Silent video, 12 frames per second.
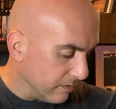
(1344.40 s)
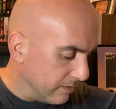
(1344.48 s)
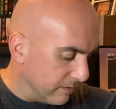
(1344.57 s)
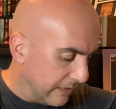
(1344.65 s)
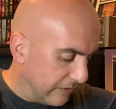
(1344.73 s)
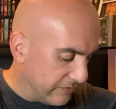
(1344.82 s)

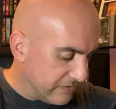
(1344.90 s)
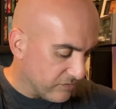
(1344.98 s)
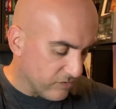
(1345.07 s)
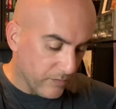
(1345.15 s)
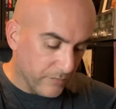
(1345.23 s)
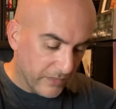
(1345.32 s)
Now these are
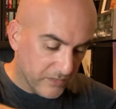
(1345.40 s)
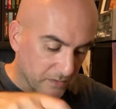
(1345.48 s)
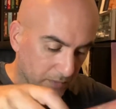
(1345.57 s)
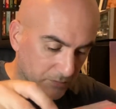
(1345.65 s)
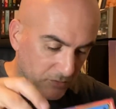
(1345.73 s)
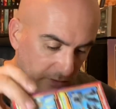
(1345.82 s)
all mixed
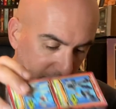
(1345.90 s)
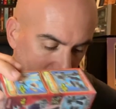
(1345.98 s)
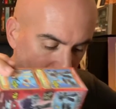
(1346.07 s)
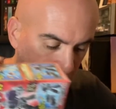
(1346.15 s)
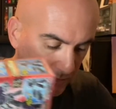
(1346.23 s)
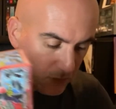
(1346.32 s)
up, so
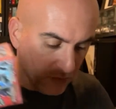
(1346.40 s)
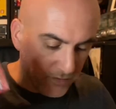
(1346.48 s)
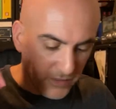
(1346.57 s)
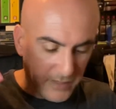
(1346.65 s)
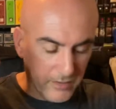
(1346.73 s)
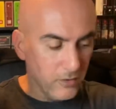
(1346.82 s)
I don't
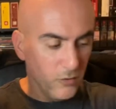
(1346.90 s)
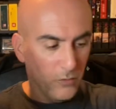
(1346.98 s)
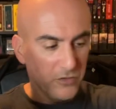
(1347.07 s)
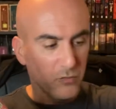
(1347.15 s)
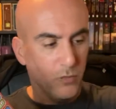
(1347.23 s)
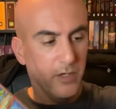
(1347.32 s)
think I know
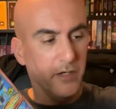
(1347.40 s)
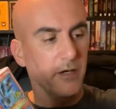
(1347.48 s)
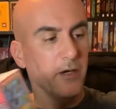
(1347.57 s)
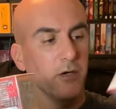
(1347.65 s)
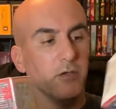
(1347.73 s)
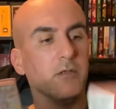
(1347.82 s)
what's what here.